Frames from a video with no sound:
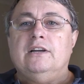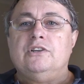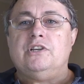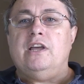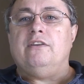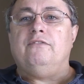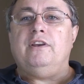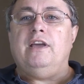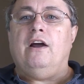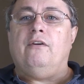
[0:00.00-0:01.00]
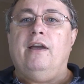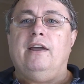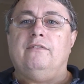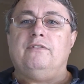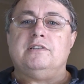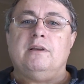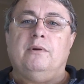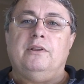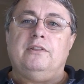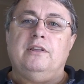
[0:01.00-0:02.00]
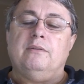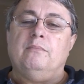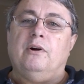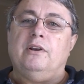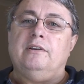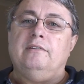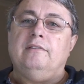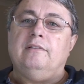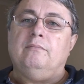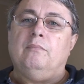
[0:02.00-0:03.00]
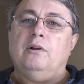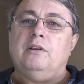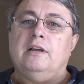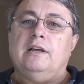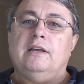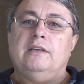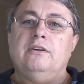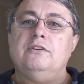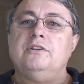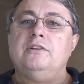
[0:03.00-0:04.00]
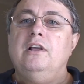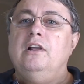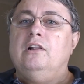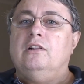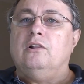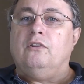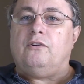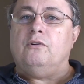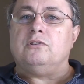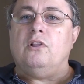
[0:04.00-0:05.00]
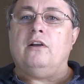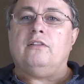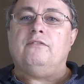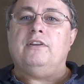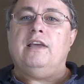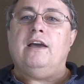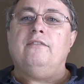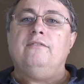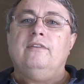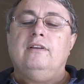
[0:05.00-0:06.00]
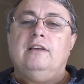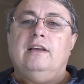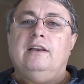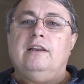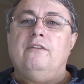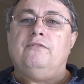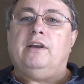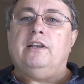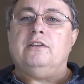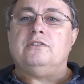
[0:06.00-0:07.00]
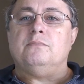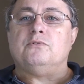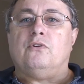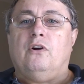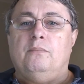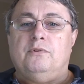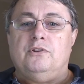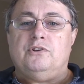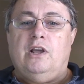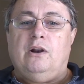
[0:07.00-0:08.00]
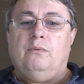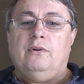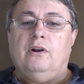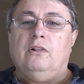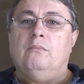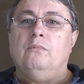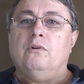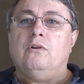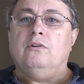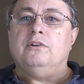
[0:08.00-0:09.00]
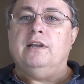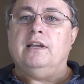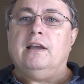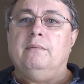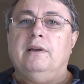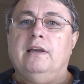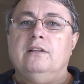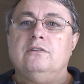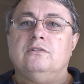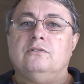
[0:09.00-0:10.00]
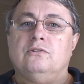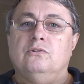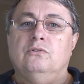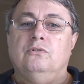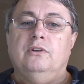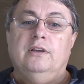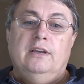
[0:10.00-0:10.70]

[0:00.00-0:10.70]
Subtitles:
Share the video around if there's someone you think that might use it. Of course, like the video, and don't forget to subscribe to the channel. We've got a lot more content coming out soon.